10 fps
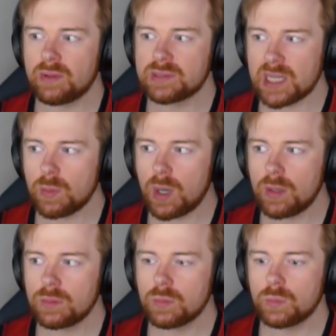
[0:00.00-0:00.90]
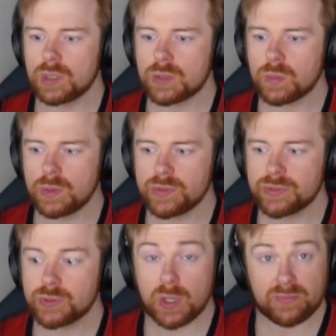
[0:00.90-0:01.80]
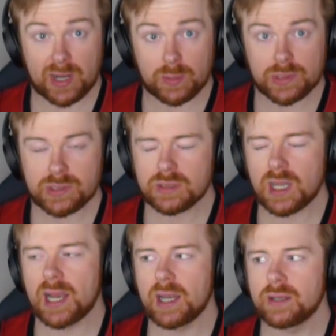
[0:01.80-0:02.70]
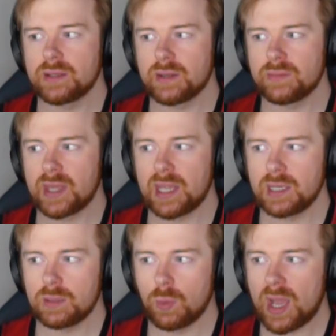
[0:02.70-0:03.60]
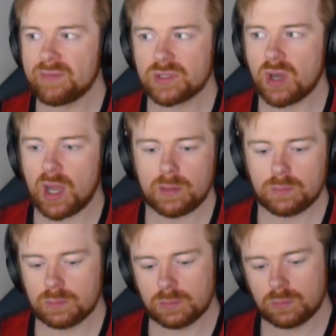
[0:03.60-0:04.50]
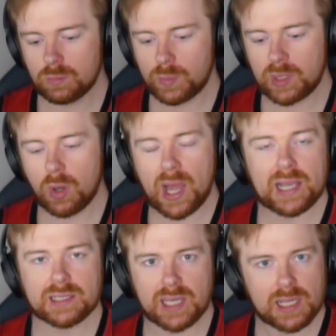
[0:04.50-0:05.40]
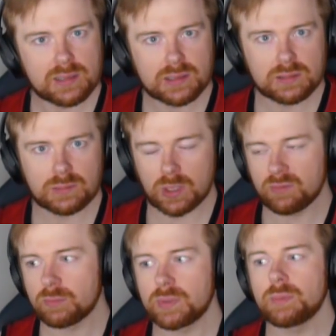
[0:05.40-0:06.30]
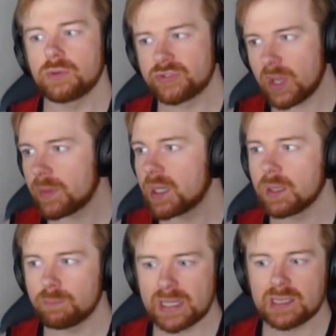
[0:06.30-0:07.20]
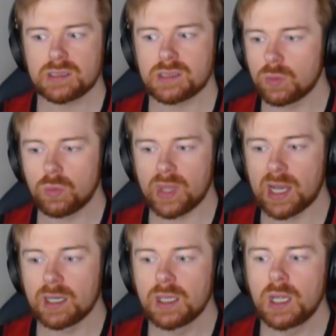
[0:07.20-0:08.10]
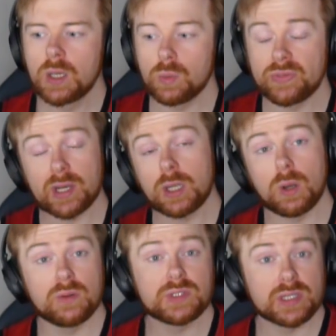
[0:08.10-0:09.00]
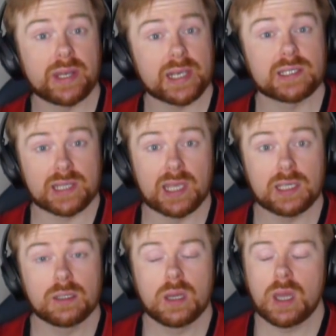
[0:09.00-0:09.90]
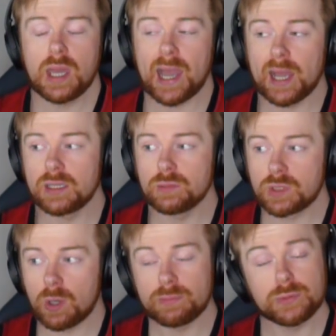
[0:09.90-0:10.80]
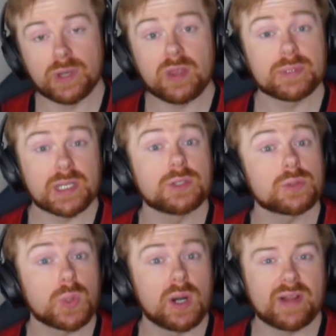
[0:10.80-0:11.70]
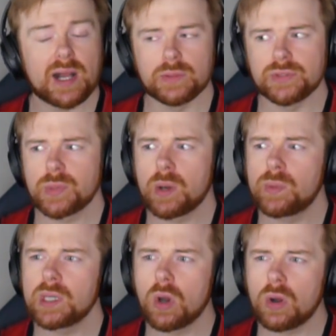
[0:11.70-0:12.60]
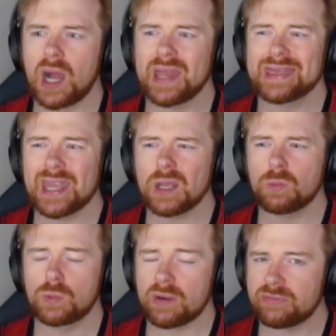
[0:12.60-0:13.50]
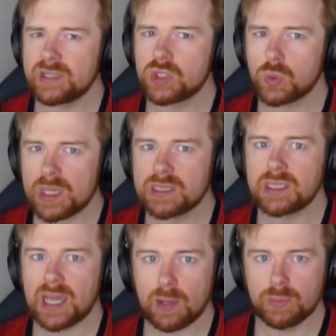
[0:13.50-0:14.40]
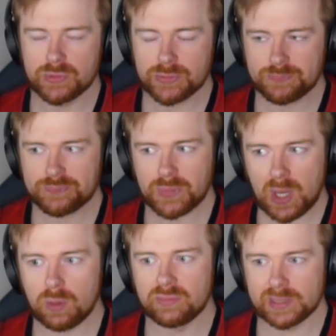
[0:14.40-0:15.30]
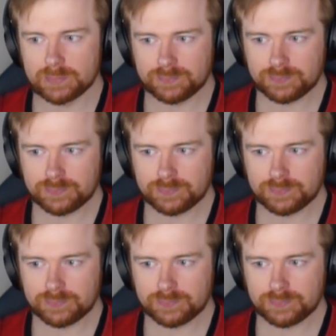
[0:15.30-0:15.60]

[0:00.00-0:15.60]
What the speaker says: day one, which was 12 hours. And then whatever time we got excess, you know, from people subbing, bits and all that, would then go over to the next day. And it would go up to another potential 12 hours. Well, we got, I think, roughly 20 hours out of it,